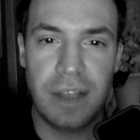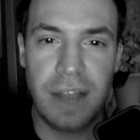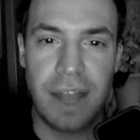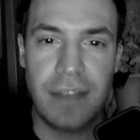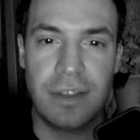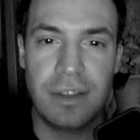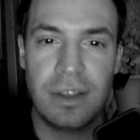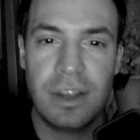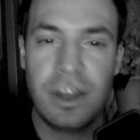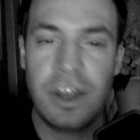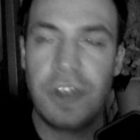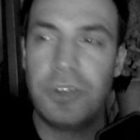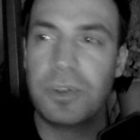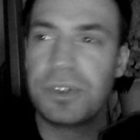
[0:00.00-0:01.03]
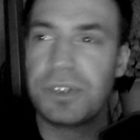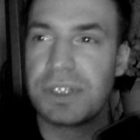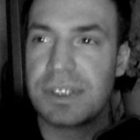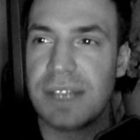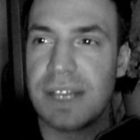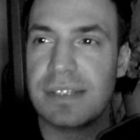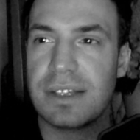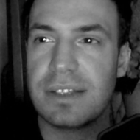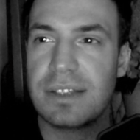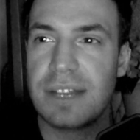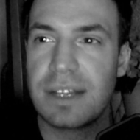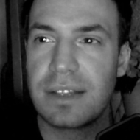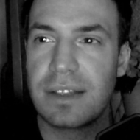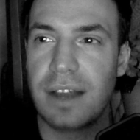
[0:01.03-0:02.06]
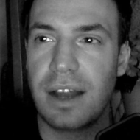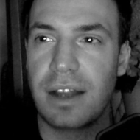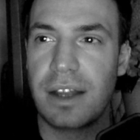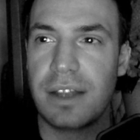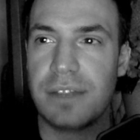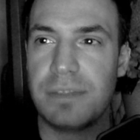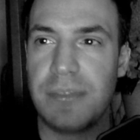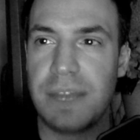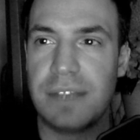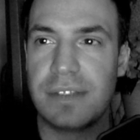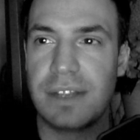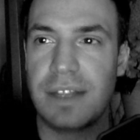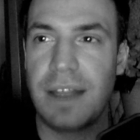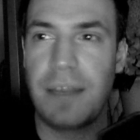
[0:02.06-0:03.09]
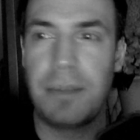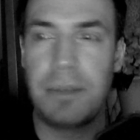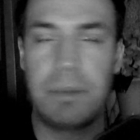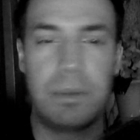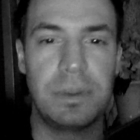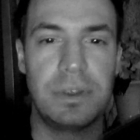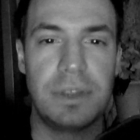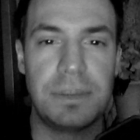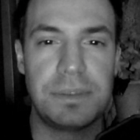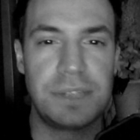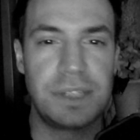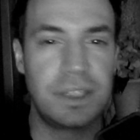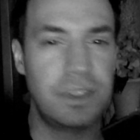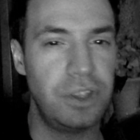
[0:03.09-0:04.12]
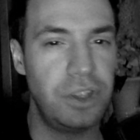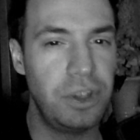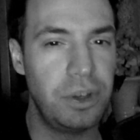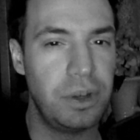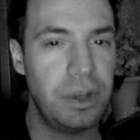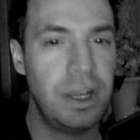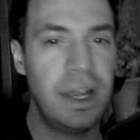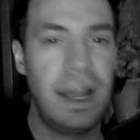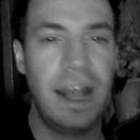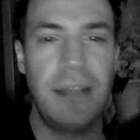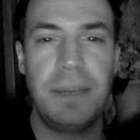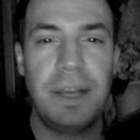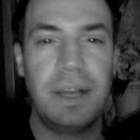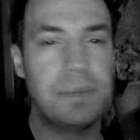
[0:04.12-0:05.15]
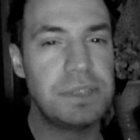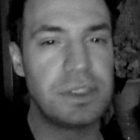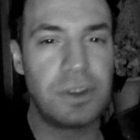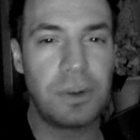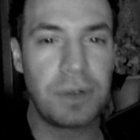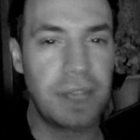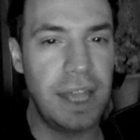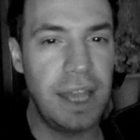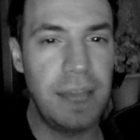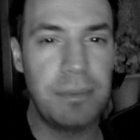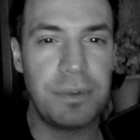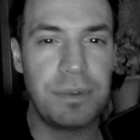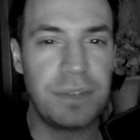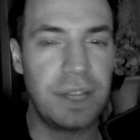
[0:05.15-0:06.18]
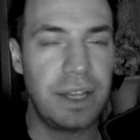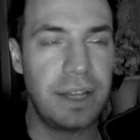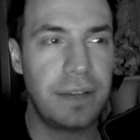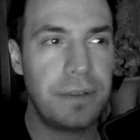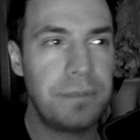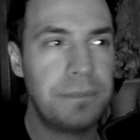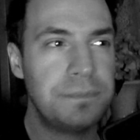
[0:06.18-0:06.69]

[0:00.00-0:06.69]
and your success on TikTok is based on how many people lip sync to you, and it becomes this whole game of like,